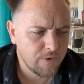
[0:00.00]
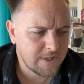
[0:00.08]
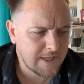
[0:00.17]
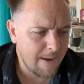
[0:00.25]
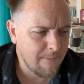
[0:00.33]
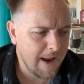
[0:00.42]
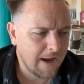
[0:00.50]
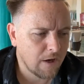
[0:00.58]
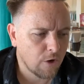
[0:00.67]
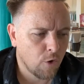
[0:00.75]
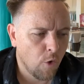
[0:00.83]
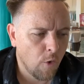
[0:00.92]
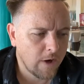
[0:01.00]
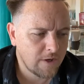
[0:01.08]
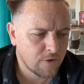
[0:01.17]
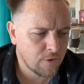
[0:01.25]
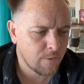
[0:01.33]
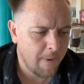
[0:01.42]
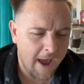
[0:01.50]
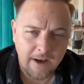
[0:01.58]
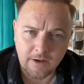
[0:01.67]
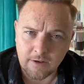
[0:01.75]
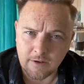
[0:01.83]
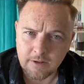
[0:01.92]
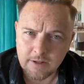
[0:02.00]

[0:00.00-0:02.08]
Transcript: the tabernacle according to the pattern.